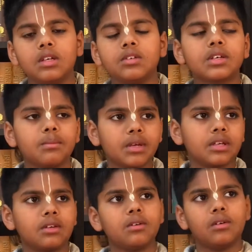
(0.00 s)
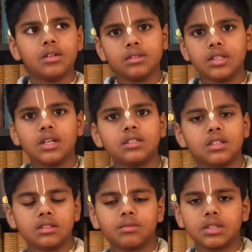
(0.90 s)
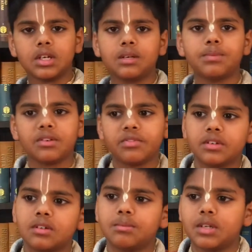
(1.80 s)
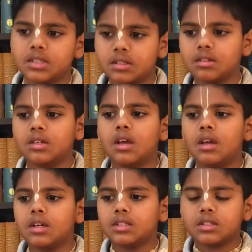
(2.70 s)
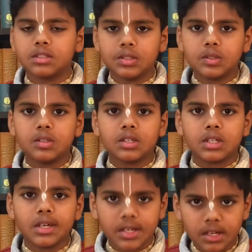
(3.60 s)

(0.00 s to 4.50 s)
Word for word: You can make your own, that's just what I prefer best. Just do khe